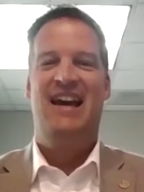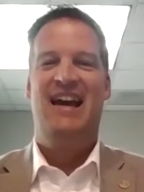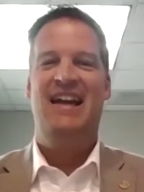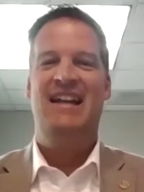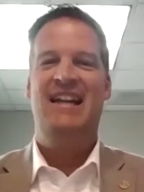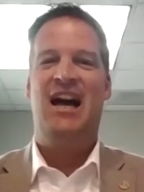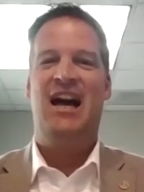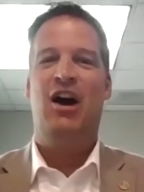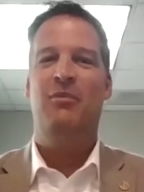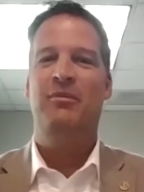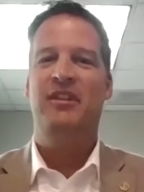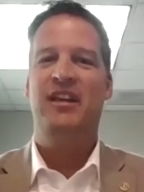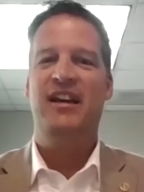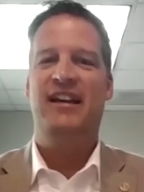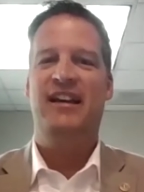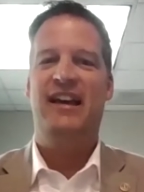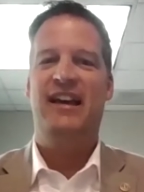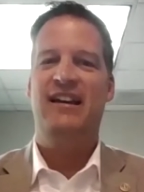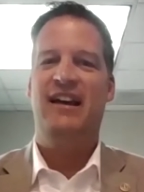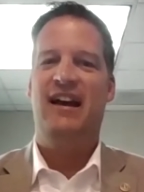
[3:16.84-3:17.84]
And now I'm
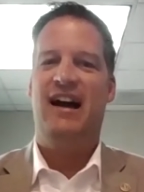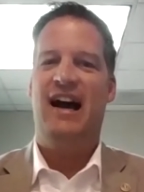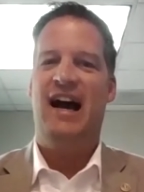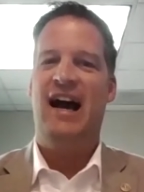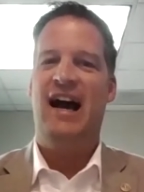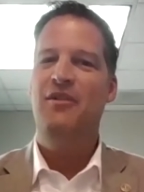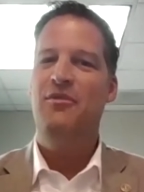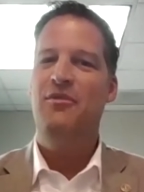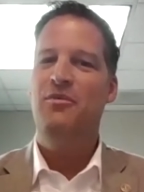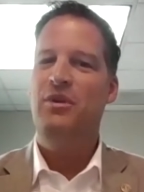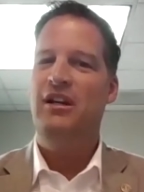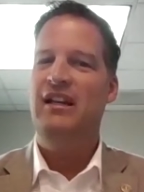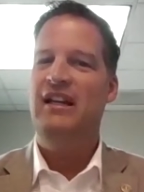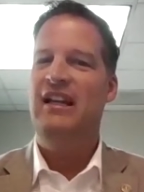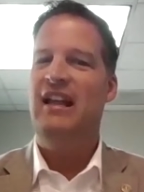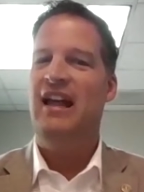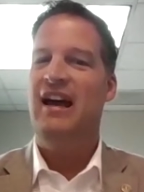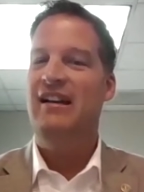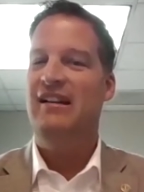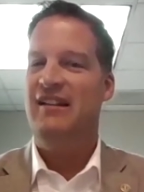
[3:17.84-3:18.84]
thinking, I
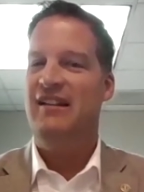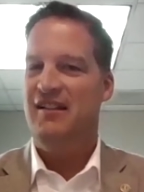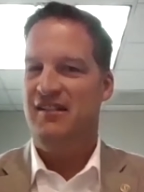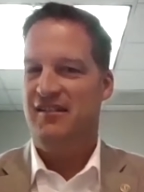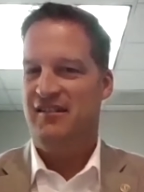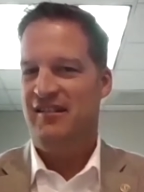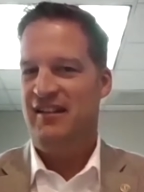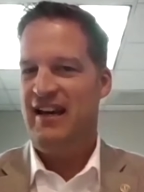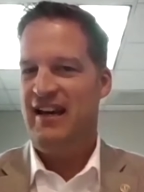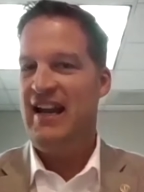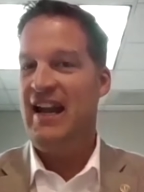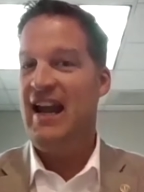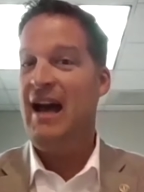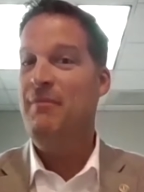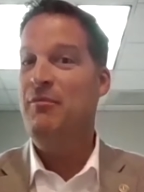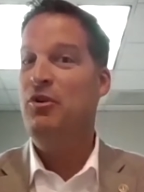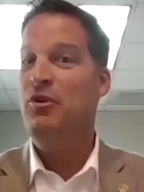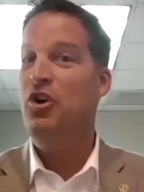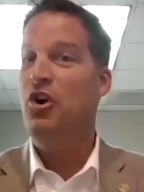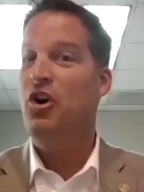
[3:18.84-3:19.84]
really like this and
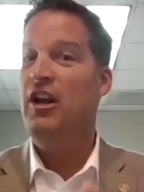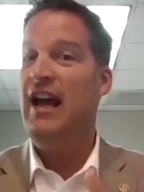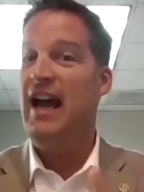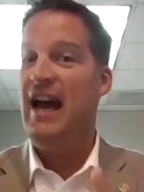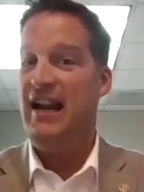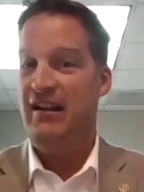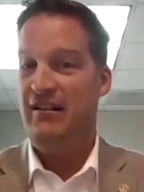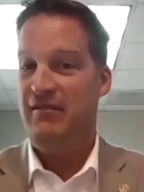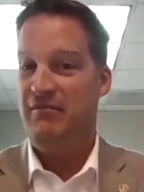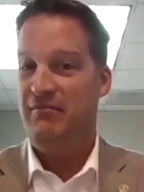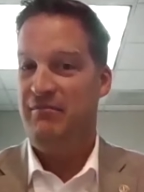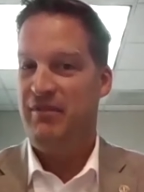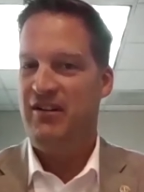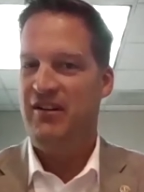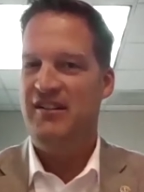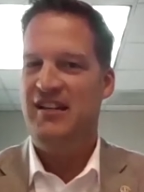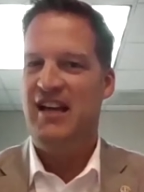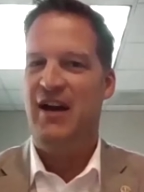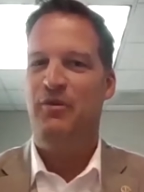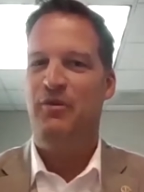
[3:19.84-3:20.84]
I'm good at it
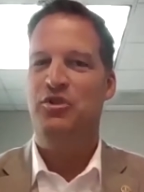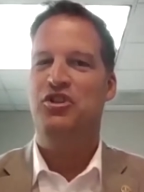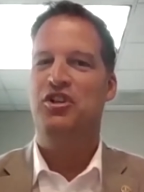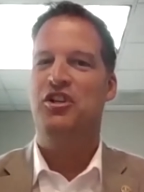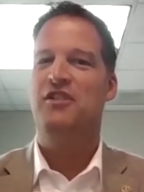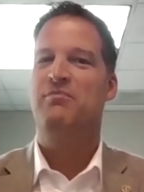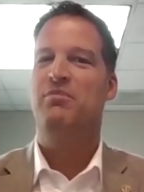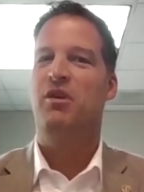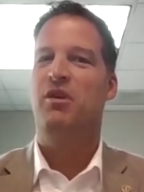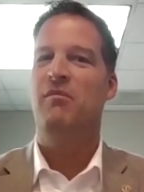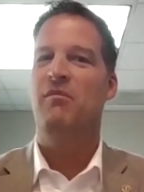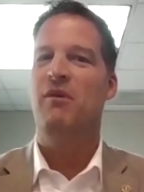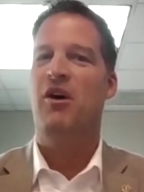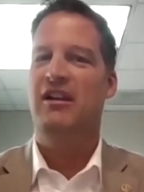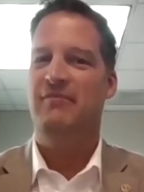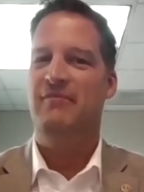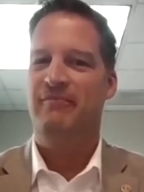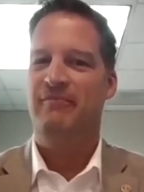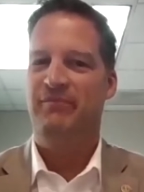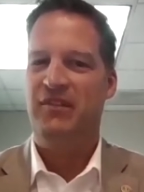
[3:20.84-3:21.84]
because I was just
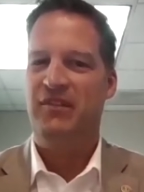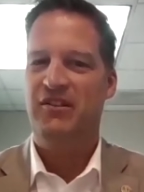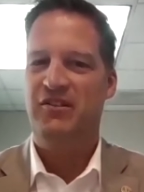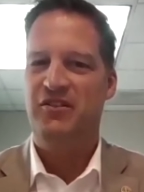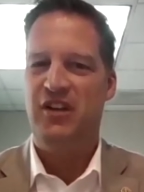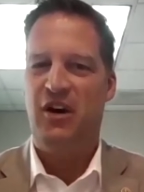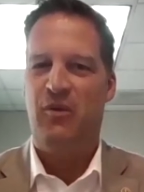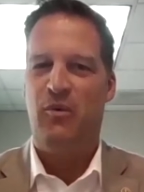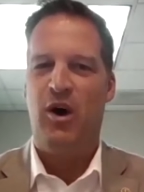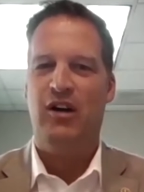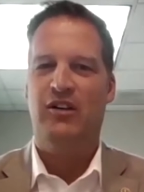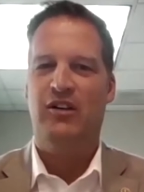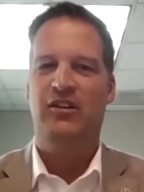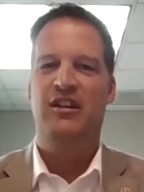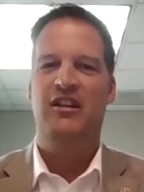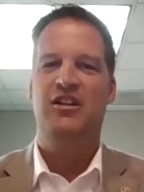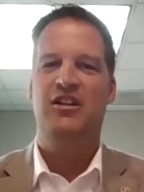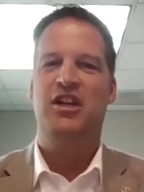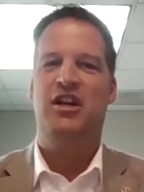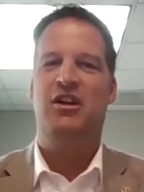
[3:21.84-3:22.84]
promoted. So I walked
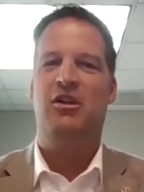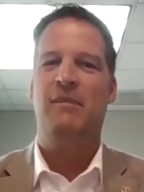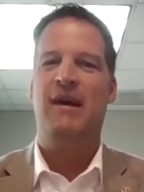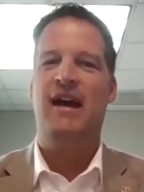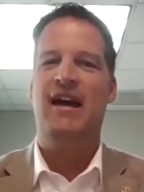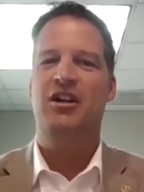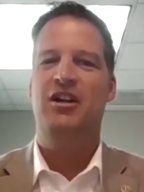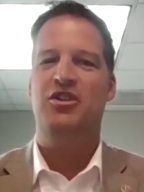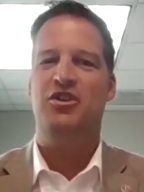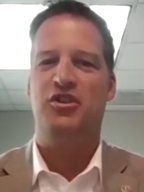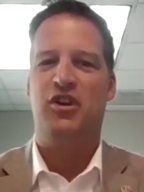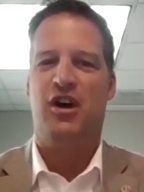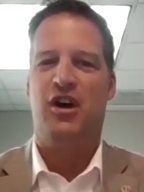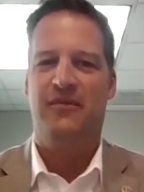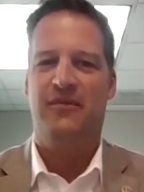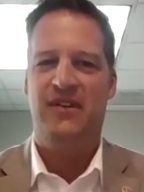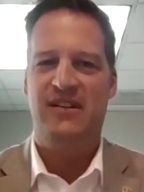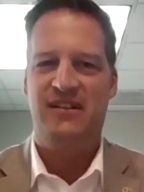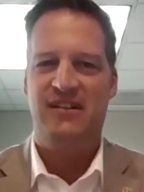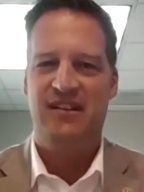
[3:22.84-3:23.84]
into the general manager's
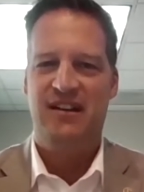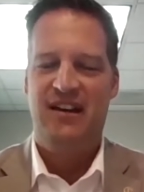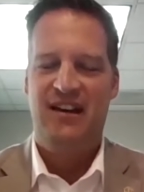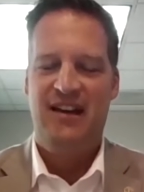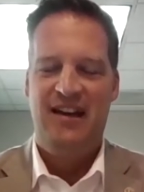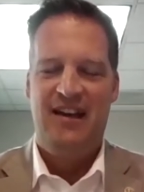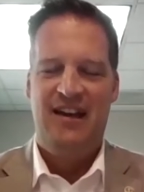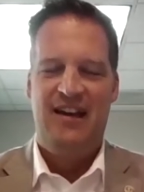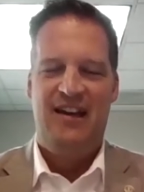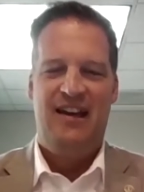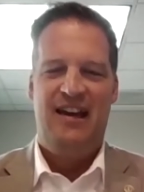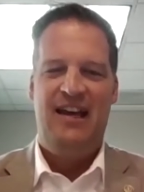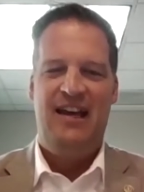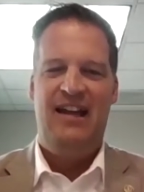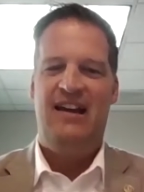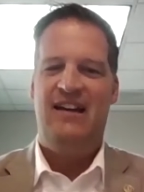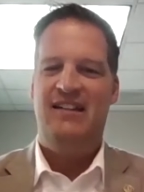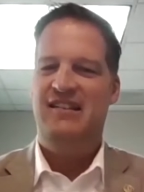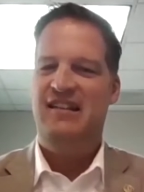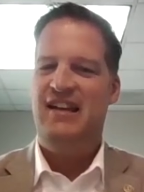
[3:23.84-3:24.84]
office
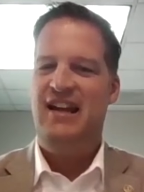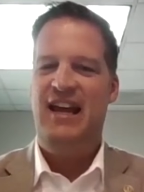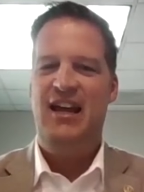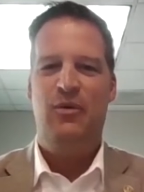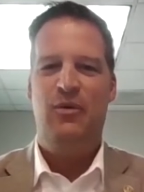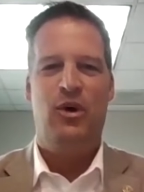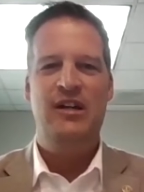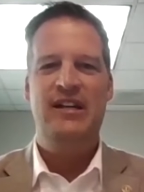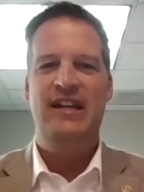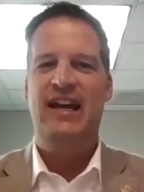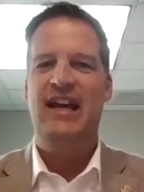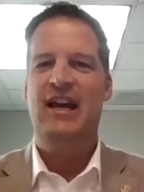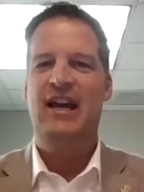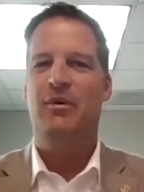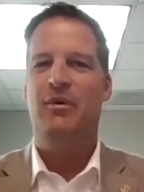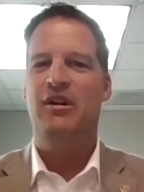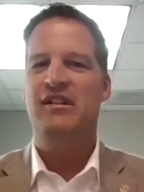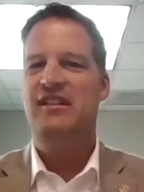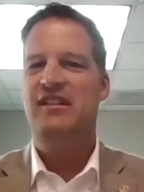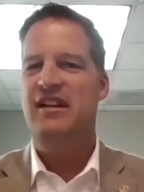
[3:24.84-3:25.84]
and I said, Hey, one day I
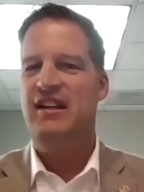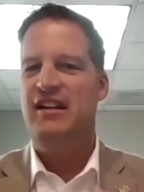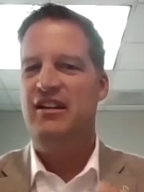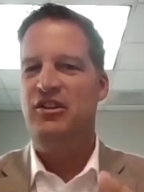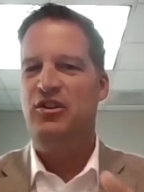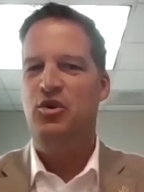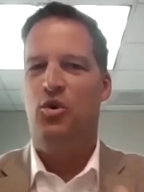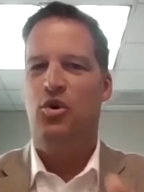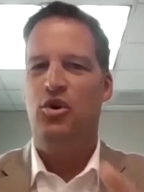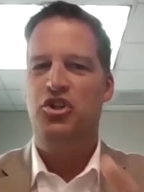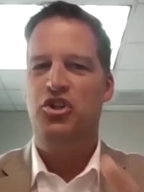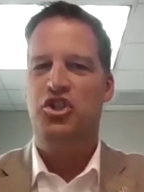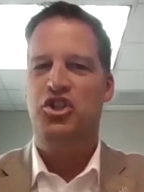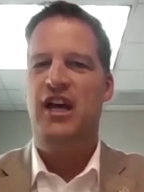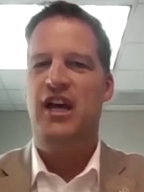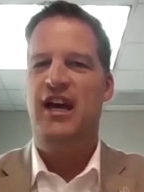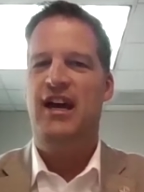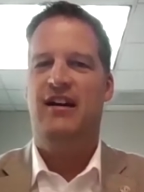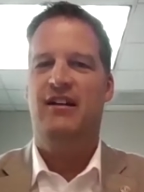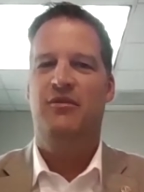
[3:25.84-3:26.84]
want to sit in your
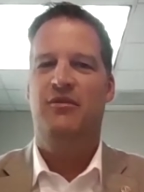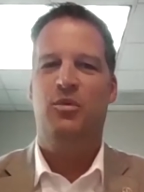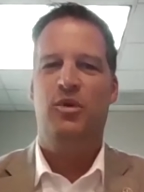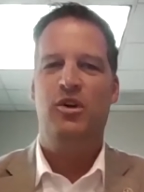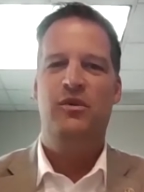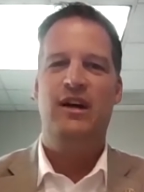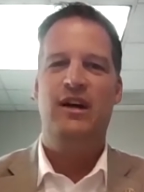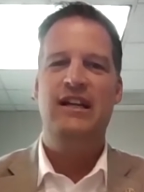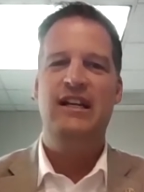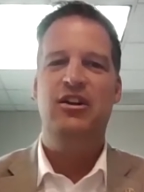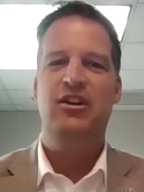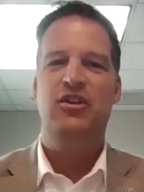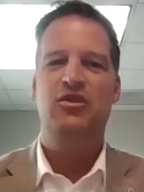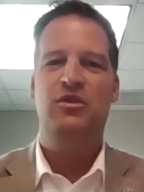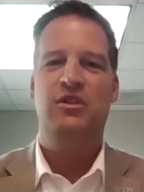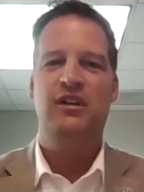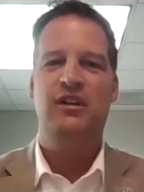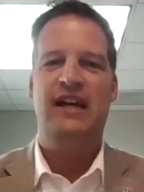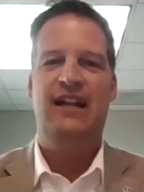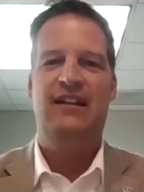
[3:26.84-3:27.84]
chair. What do I need to
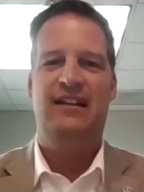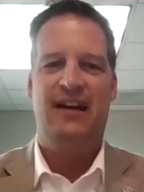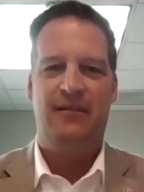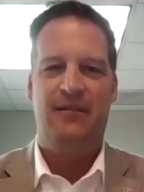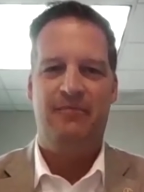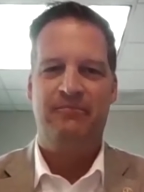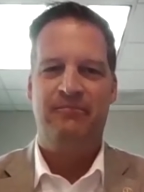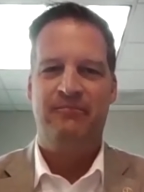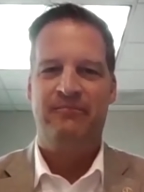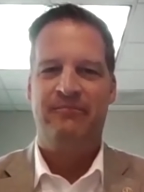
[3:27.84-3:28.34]
do to get there?